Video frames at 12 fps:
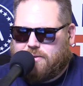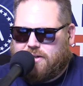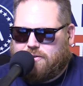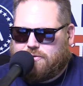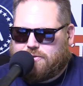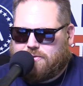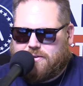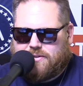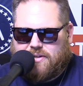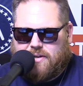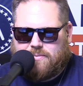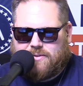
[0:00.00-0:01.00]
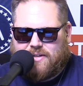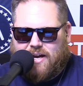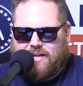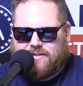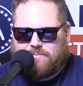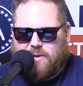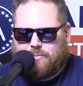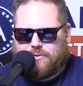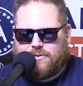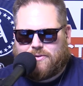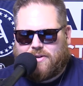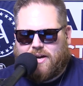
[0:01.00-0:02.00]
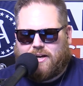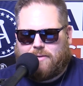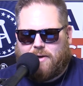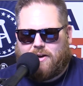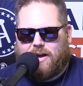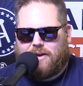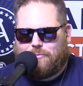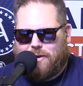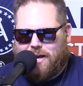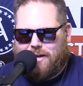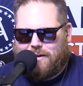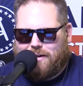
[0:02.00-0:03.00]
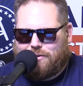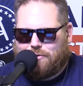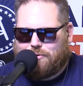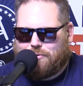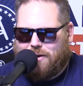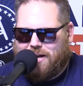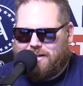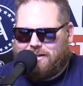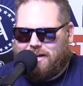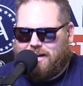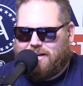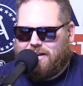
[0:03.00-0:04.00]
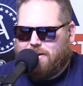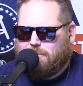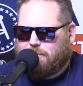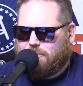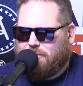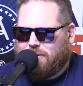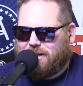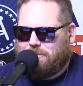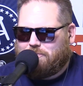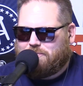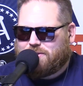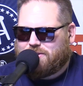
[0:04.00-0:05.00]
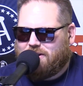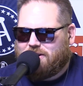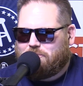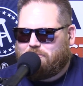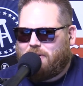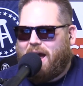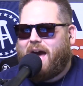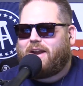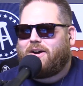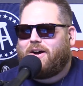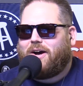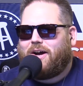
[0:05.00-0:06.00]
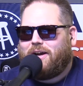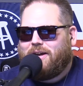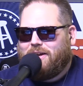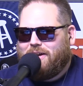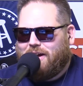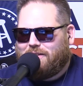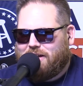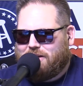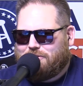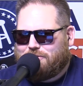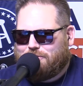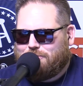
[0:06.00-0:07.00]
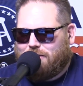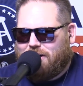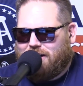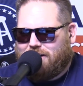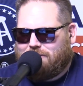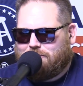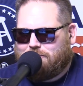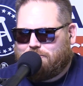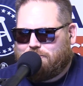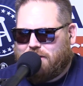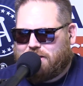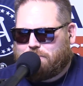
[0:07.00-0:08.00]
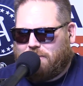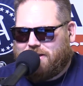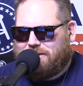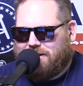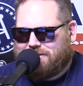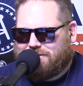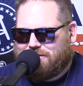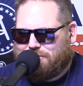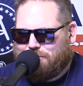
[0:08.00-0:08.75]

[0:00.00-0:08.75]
many huge stories today besides people still talking about Iran and Ukraine gate. But before we get started, Pat, I'd like you to explain to us this